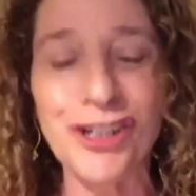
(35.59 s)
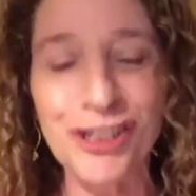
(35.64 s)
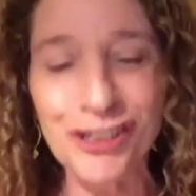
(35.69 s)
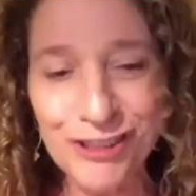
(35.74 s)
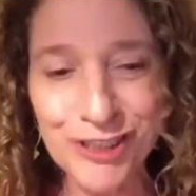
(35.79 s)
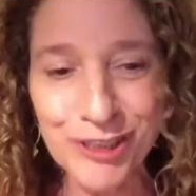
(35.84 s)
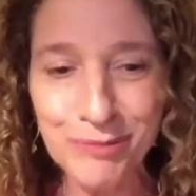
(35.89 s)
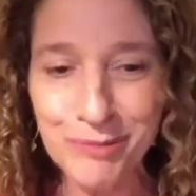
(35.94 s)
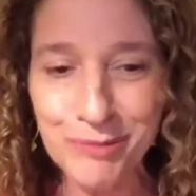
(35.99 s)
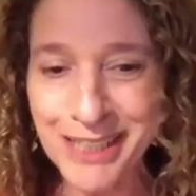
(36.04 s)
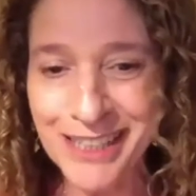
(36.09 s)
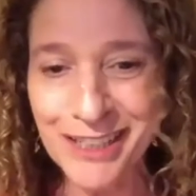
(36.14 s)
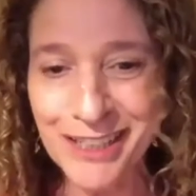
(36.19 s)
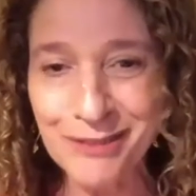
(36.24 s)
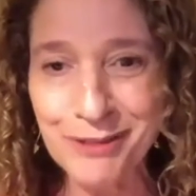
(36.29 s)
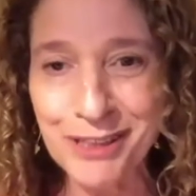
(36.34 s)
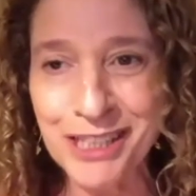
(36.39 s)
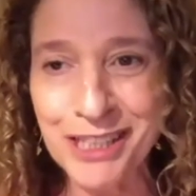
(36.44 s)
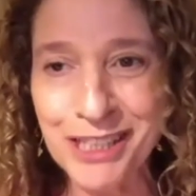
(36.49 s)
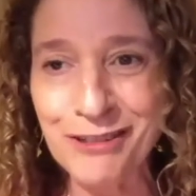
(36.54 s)
We're honored to
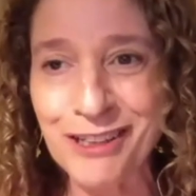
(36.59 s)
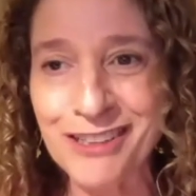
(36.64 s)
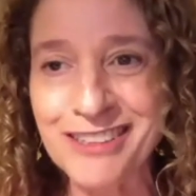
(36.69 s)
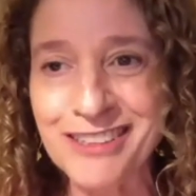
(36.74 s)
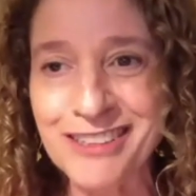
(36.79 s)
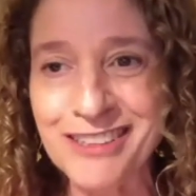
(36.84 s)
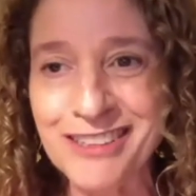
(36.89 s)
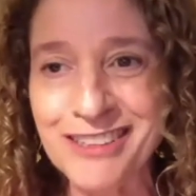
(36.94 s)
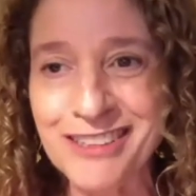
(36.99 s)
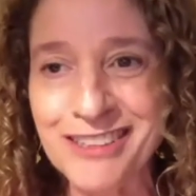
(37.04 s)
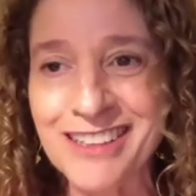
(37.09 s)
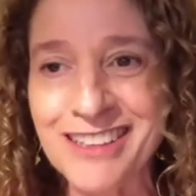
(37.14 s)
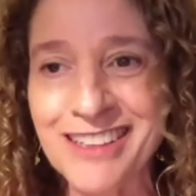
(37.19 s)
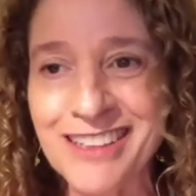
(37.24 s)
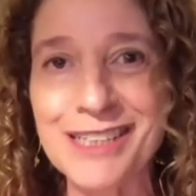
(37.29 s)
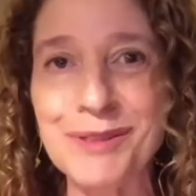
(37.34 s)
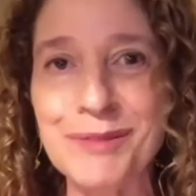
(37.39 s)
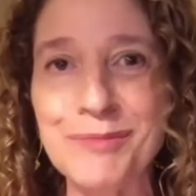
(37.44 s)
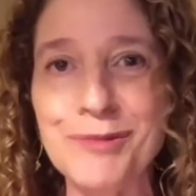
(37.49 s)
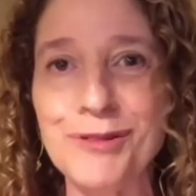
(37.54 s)
be here with you all
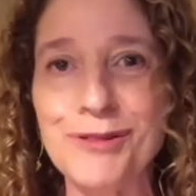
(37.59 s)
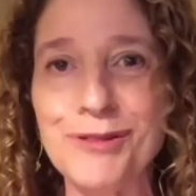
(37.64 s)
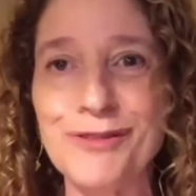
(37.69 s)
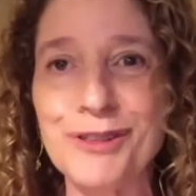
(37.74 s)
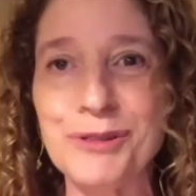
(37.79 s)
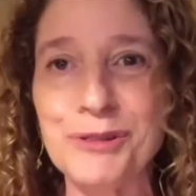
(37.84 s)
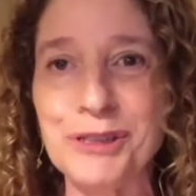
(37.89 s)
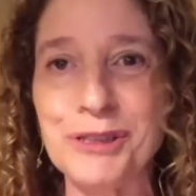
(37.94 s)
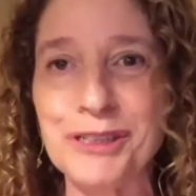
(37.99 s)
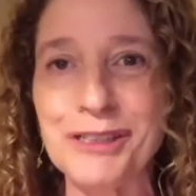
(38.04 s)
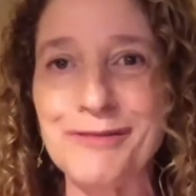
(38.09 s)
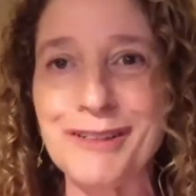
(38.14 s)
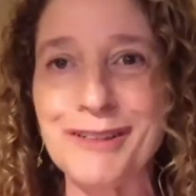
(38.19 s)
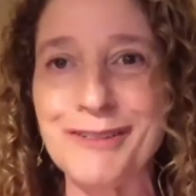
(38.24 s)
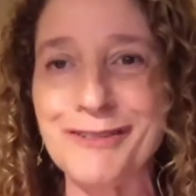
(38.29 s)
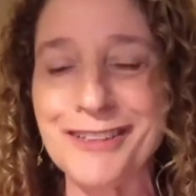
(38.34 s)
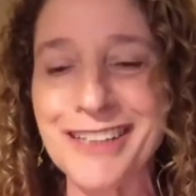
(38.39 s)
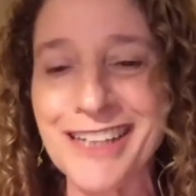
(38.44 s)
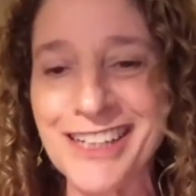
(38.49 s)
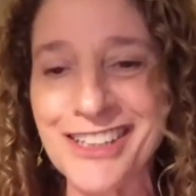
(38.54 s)
tonight as we move
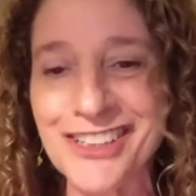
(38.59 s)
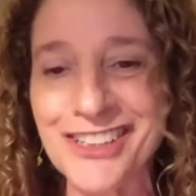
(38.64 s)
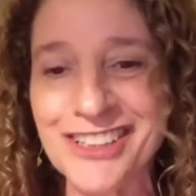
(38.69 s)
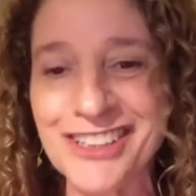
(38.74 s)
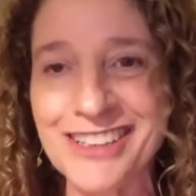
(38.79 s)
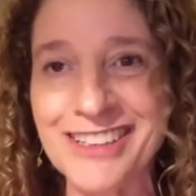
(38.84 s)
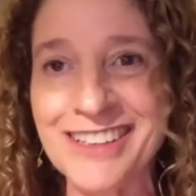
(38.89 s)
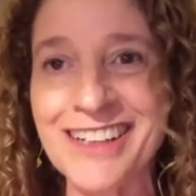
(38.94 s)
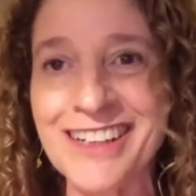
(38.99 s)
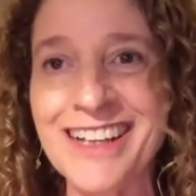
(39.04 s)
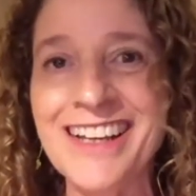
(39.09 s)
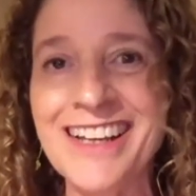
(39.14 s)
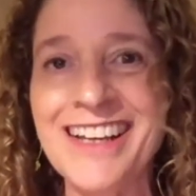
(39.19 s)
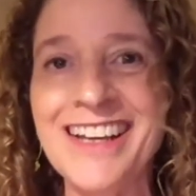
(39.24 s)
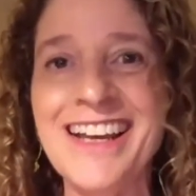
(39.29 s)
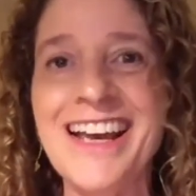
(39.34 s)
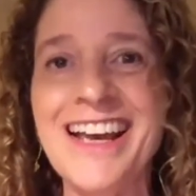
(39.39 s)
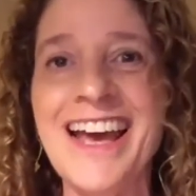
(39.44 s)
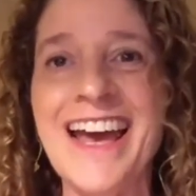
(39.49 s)
toward Revelation,